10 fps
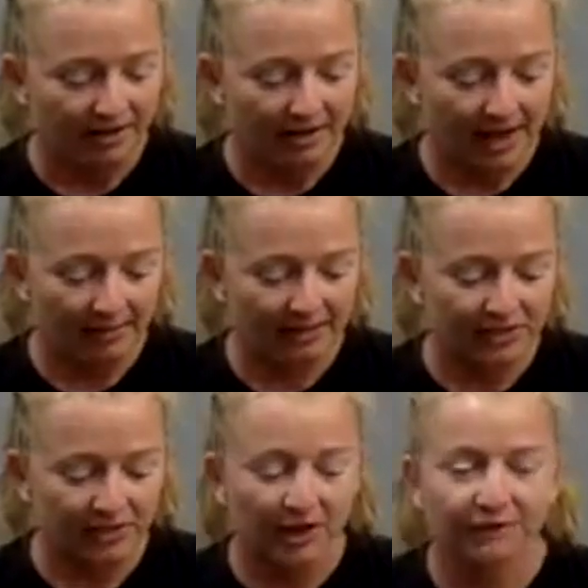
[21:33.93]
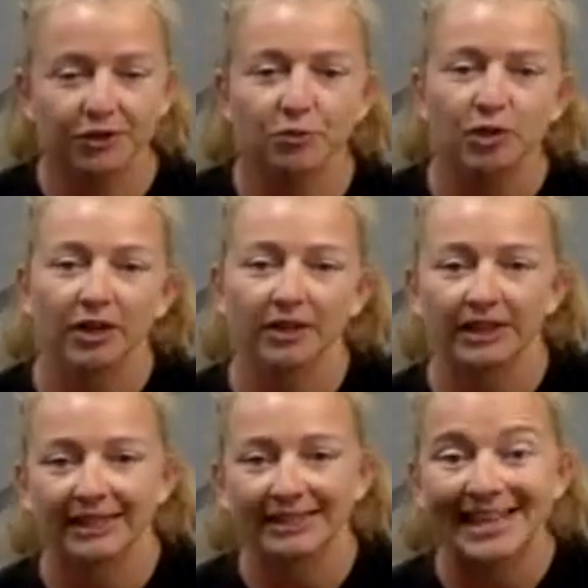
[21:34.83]
That means you have to work the
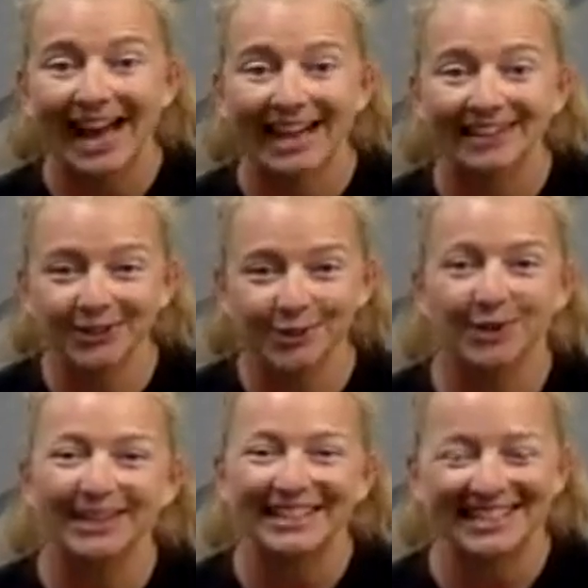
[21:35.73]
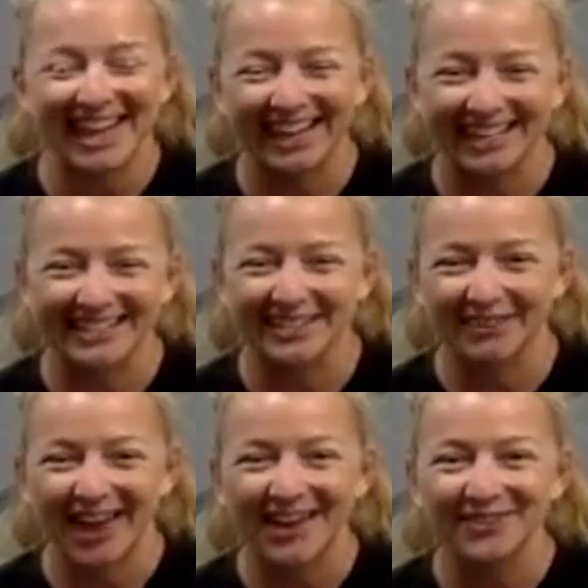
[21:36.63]
entire 20 seconds of
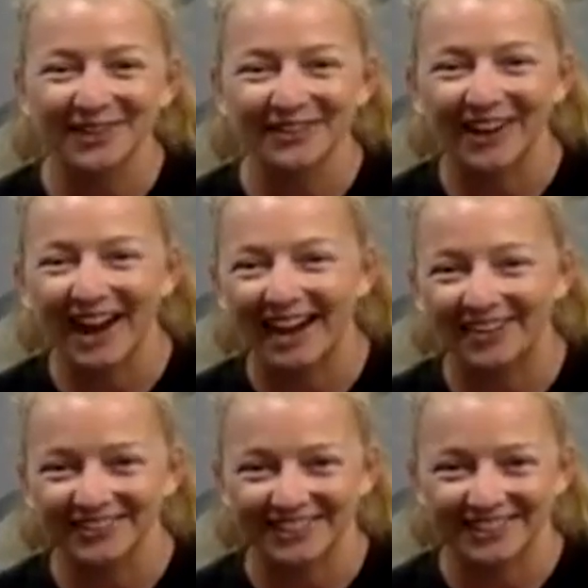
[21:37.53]
every round.